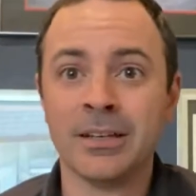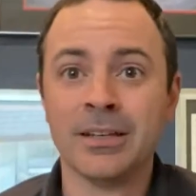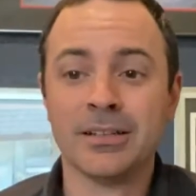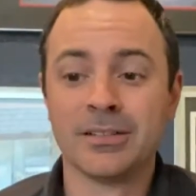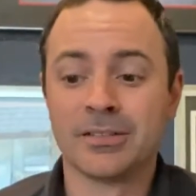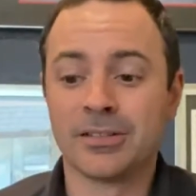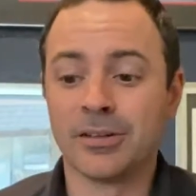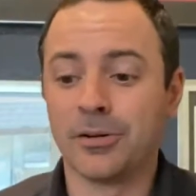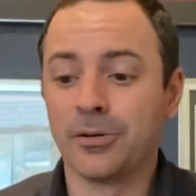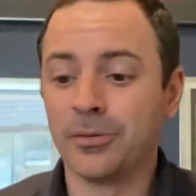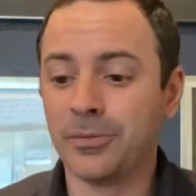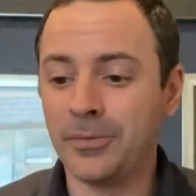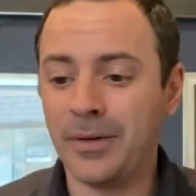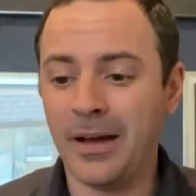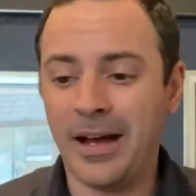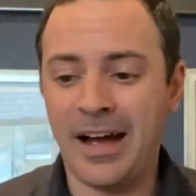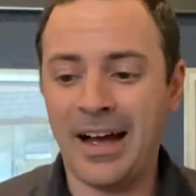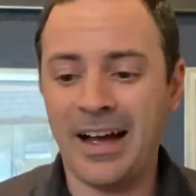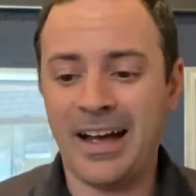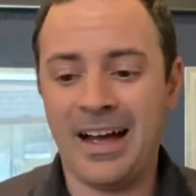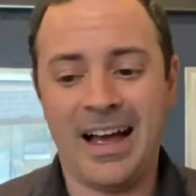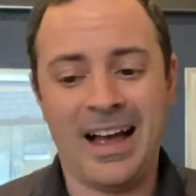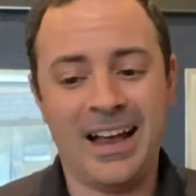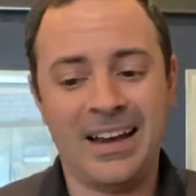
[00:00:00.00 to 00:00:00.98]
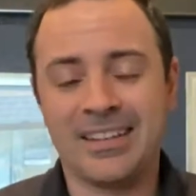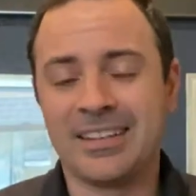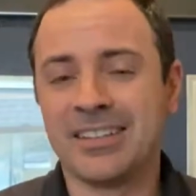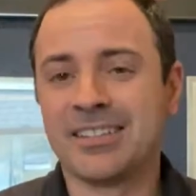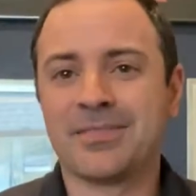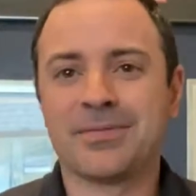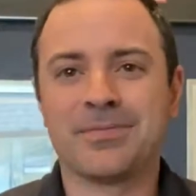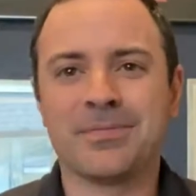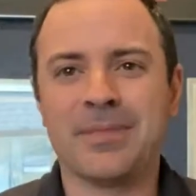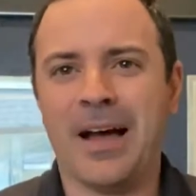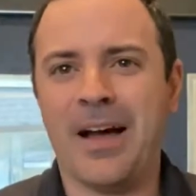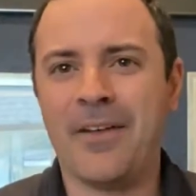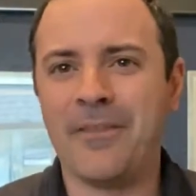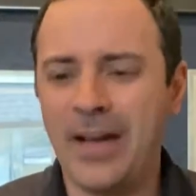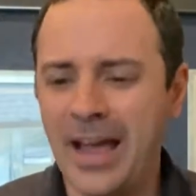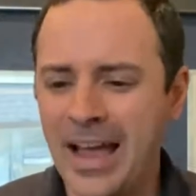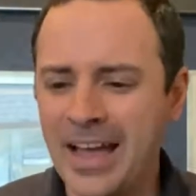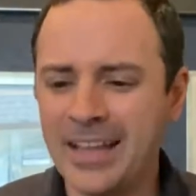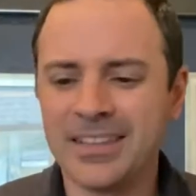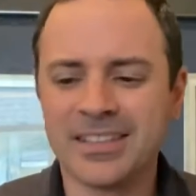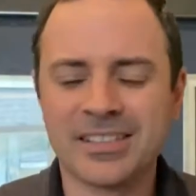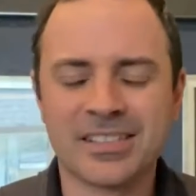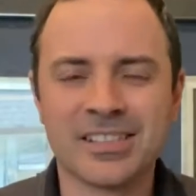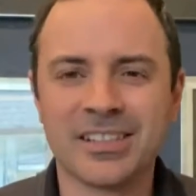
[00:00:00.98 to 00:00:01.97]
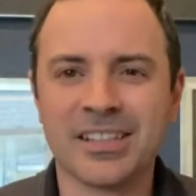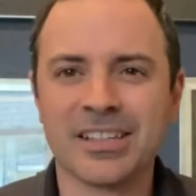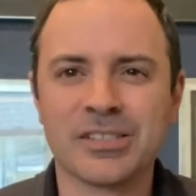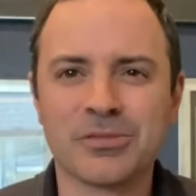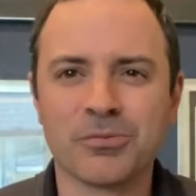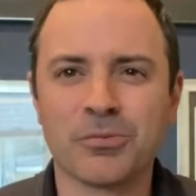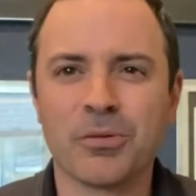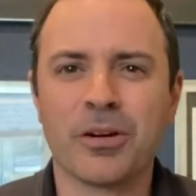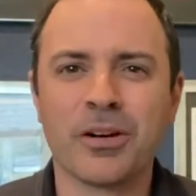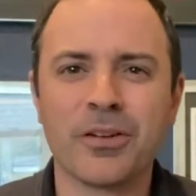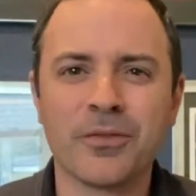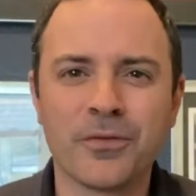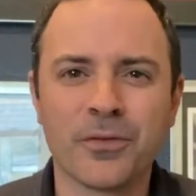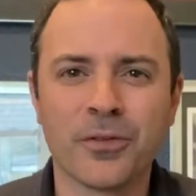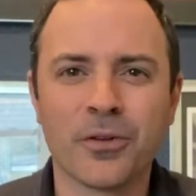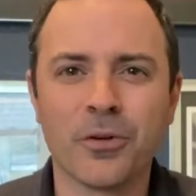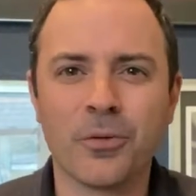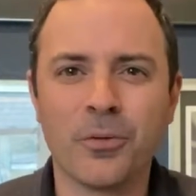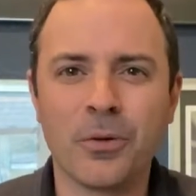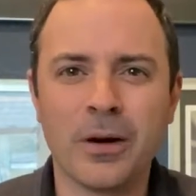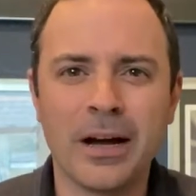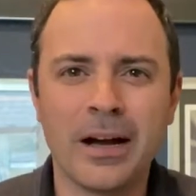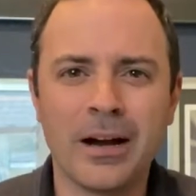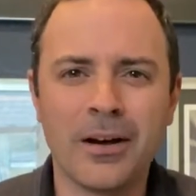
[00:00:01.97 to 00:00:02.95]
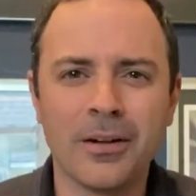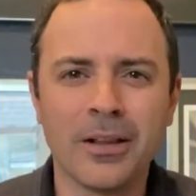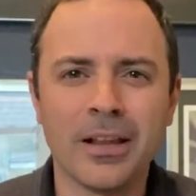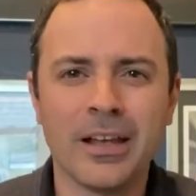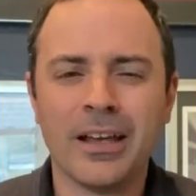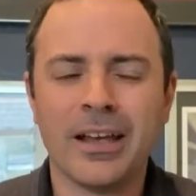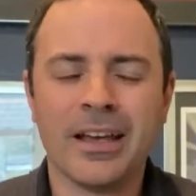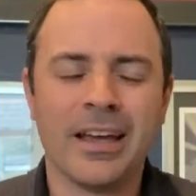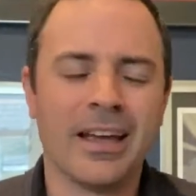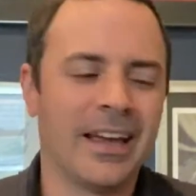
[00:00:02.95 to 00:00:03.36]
So I've had this list running for a while,